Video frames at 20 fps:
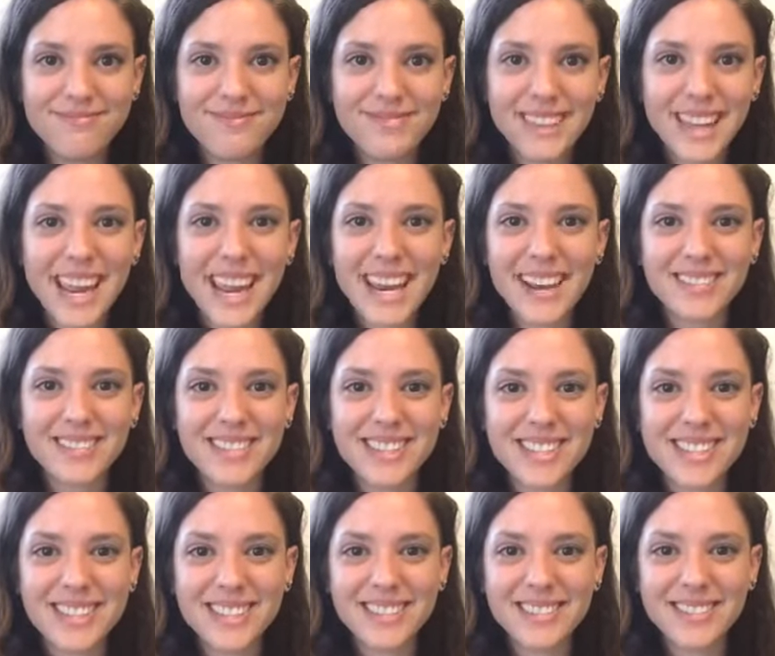leaves,
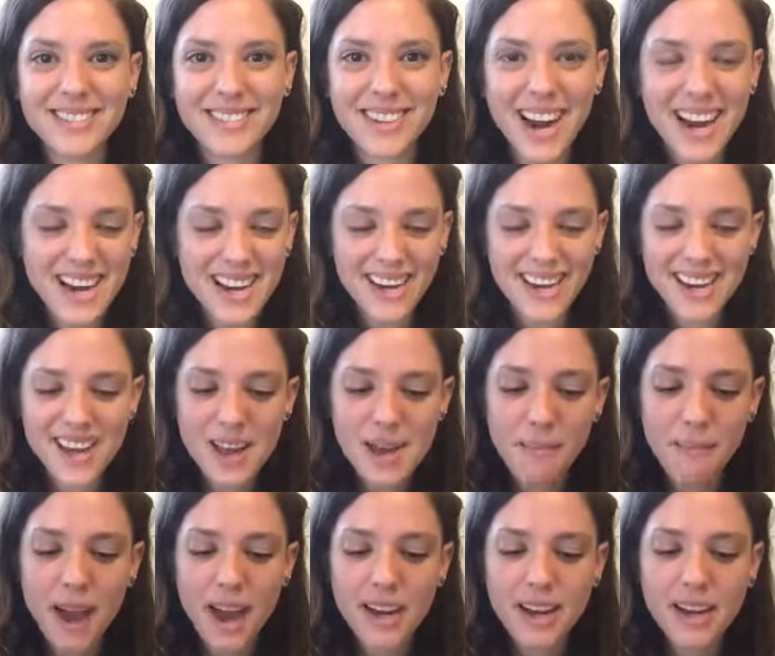right?
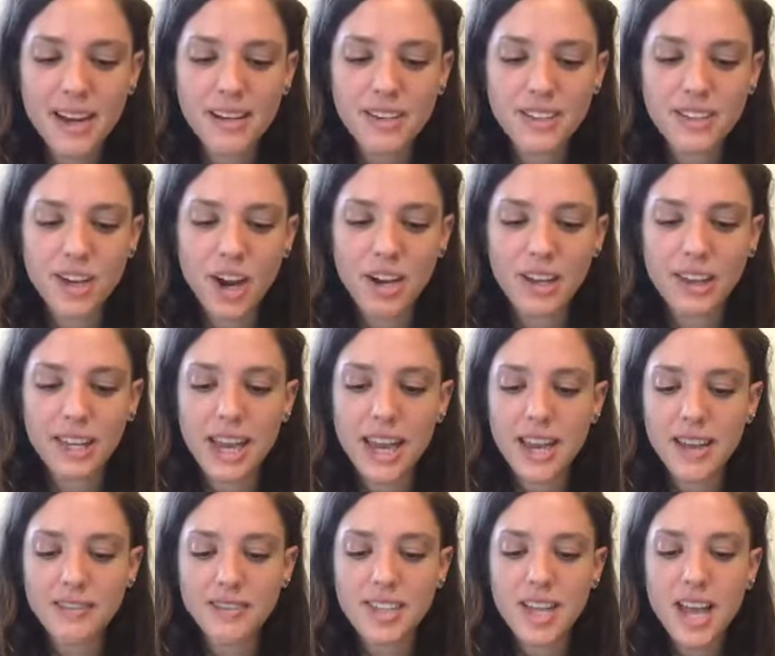Pine needles are
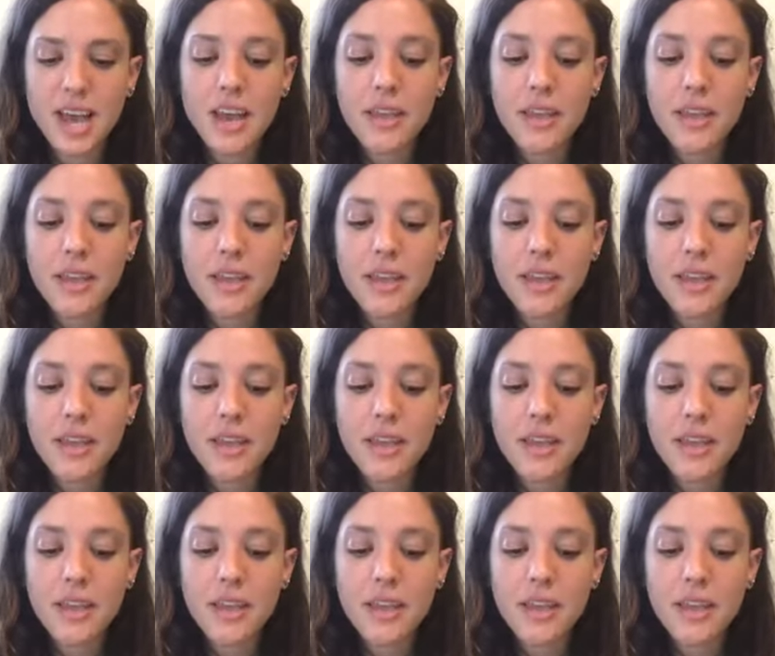leaves.